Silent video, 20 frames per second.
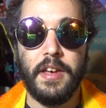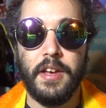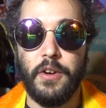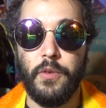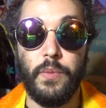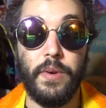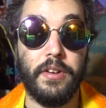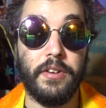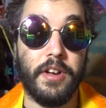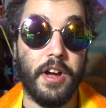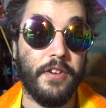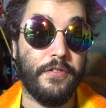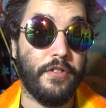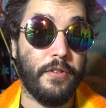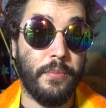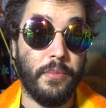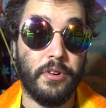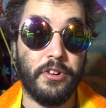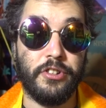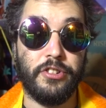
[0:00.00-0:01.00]
will cover
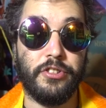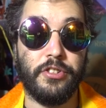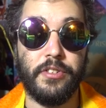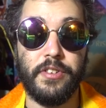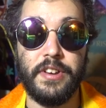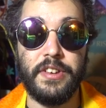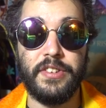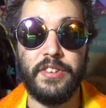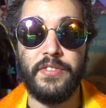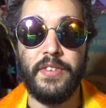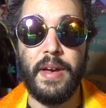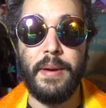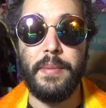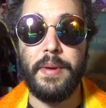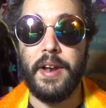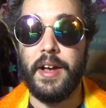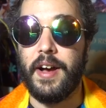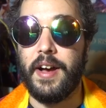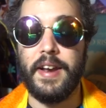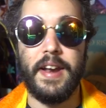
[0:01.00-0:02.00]
more stories of
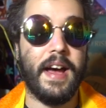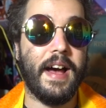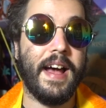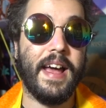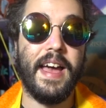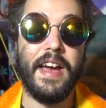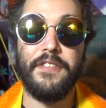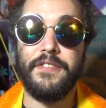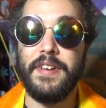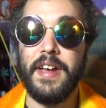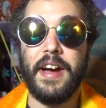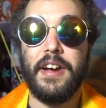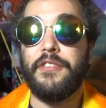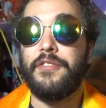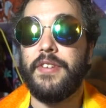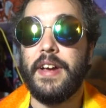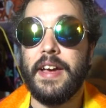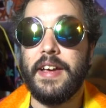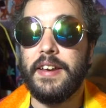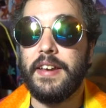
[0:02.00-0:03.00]
Eminon. I have not
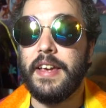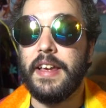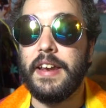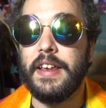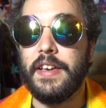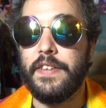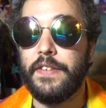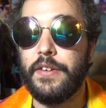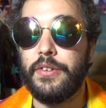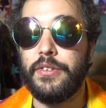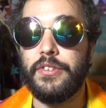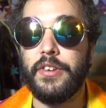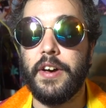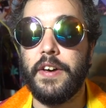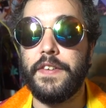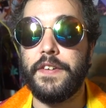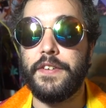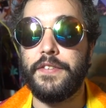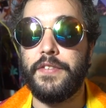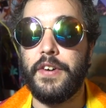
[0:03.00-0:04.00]
read any of those
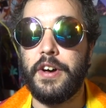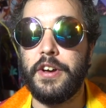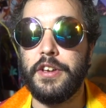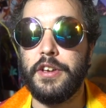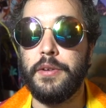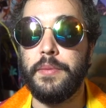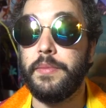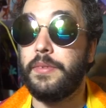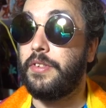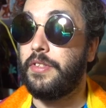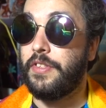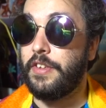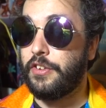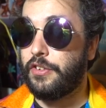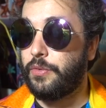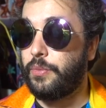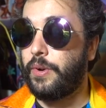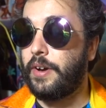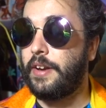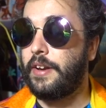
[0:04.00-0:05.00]
other volumes.
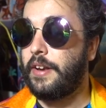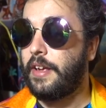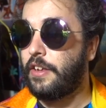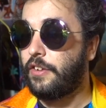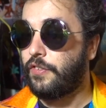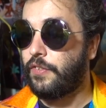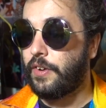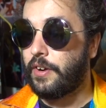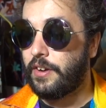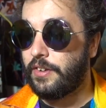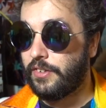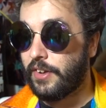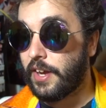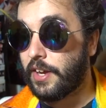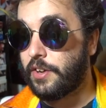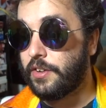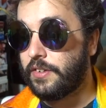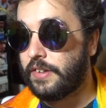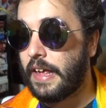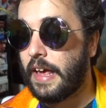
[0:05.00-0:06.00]
This one, as far as I
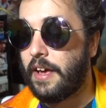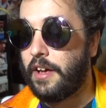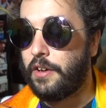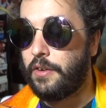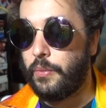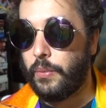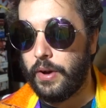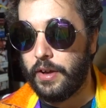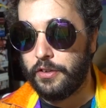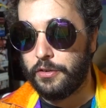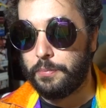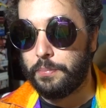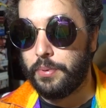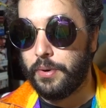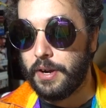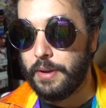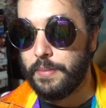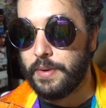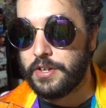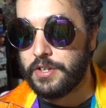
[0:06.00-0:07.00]
could tell, was
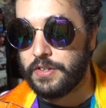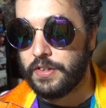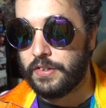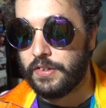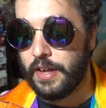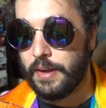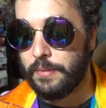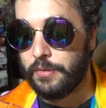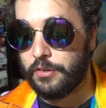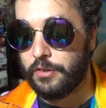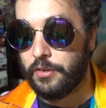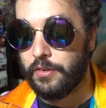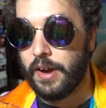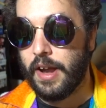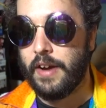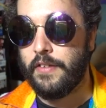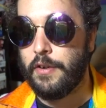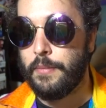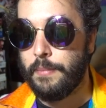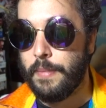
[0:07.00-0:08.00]
pretty much the same story
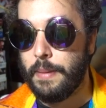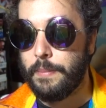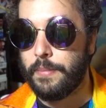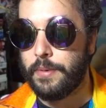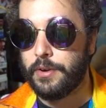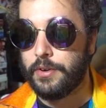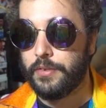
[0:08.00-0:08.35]
I remembered